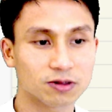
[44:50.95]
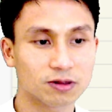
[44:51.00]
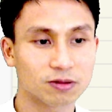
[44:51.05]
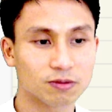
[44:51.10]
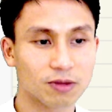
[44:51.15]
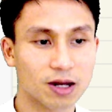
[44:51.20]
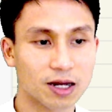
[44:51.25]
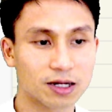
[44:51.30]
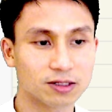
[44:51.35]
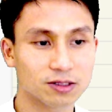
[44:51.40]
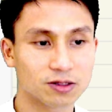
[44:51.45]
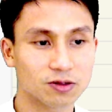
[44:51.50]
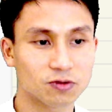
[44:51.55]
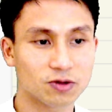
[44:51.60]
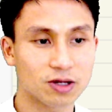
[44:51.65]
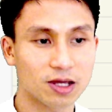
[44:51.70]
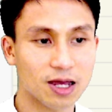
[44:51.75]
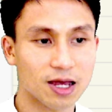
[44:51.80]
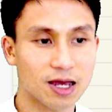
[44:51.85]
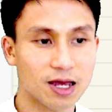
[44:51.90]

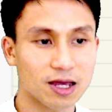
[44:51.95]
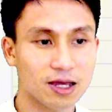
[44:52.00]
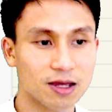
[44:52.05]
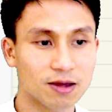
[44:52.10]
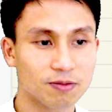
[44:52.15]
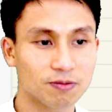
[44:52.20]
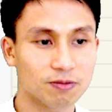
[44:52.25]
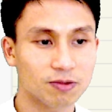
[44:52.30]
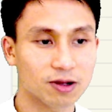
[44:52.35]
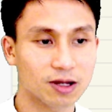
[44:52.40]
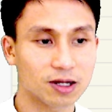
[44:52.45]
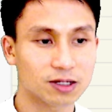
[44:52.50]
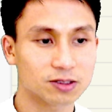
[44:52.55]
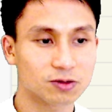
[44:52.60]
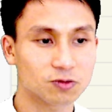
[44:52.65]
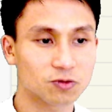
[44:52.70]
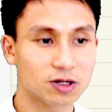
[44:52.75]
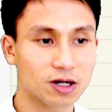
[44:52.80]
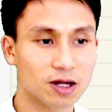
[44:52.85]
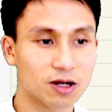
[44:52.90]
3a plus
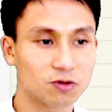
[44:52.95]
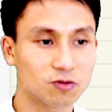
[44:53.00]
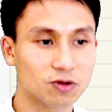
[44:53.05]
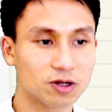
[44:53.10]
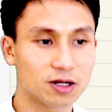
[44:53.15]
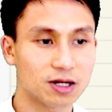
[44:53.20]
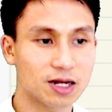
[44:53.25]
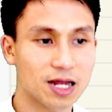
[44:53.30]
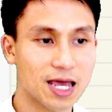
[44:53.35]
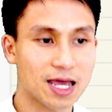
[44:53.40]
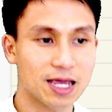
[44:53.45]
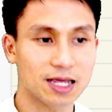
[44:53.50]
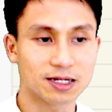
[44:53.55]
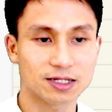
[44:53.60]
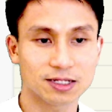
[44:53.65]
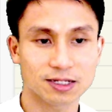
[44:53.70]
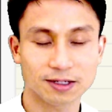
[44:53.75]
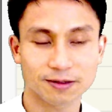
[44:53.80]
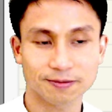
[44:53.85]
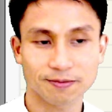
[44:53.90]

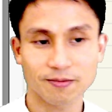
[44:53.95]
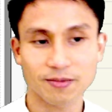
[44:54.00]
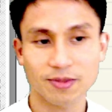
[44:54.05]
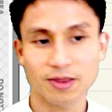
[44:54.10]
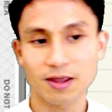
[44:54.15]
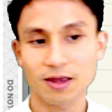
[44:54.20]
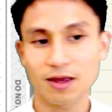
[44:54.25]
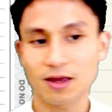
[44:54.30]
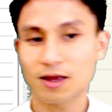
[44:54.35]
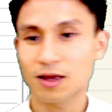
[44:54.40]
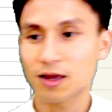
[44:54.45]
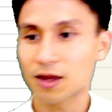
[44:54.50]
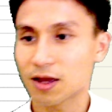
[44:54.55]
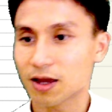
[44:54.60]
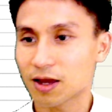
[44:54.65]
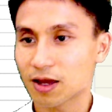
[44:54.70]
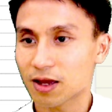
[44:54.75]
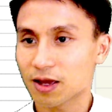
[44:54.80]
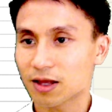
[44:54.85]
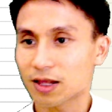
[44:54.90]
108.
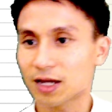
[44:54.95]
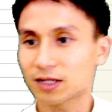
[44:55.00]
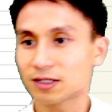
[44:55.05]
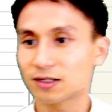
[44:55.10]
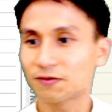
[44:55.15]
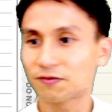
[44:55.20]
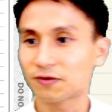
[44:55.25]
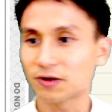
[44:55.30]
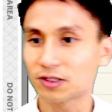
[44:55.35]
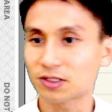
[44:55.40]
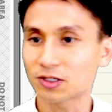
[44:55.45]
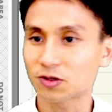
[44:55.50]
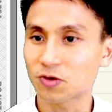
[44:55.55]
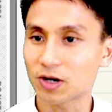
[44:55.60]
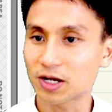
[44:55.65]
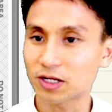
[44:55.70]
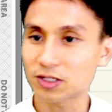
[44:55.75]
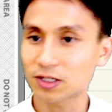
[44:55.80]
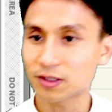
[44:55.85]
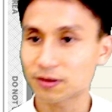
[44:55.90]
That's the first
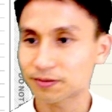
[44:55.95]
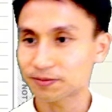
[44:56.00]
equation.